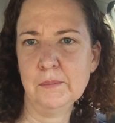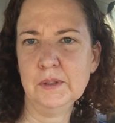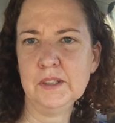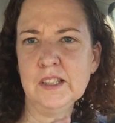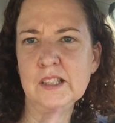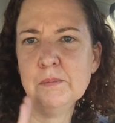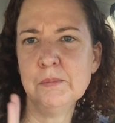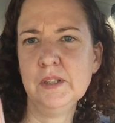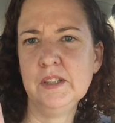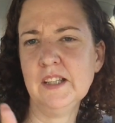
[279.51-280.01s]
I've been
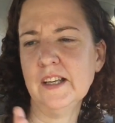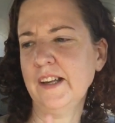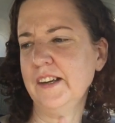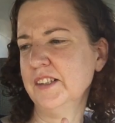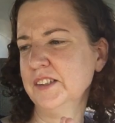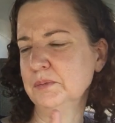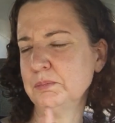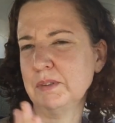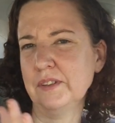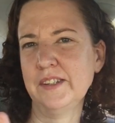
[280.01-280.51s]
getting
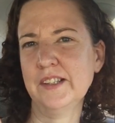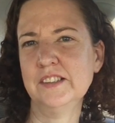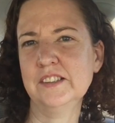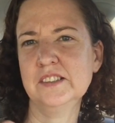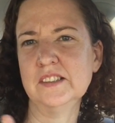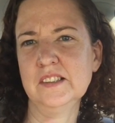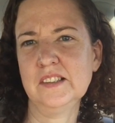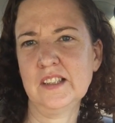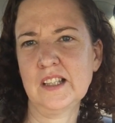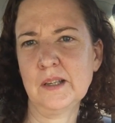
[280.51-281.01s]
bananas, but
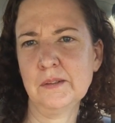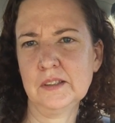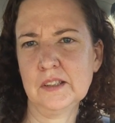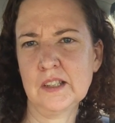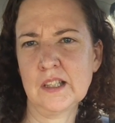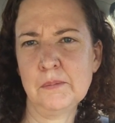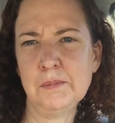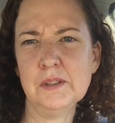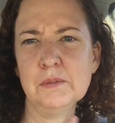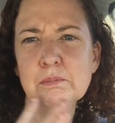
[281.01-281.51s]
that's can,
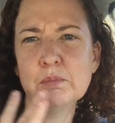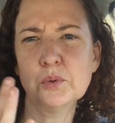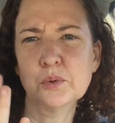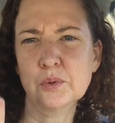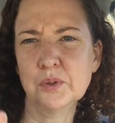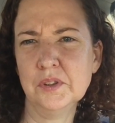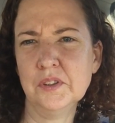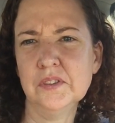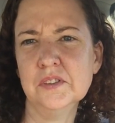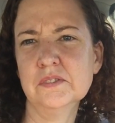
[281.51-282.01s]
can be
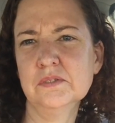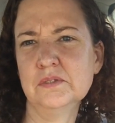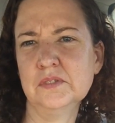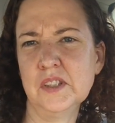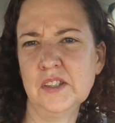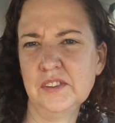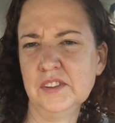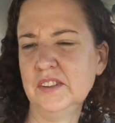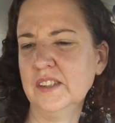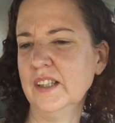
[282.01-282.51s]
boring
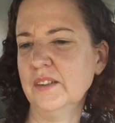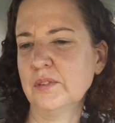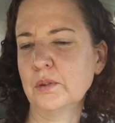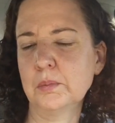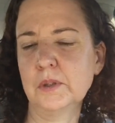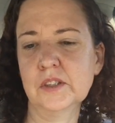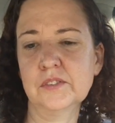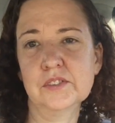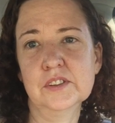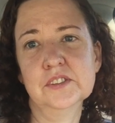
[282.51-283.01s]
every day for
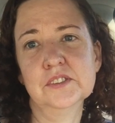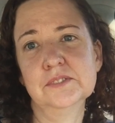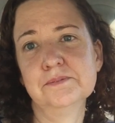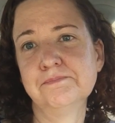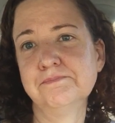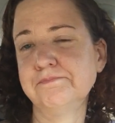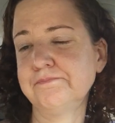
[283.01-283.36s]
breakfast.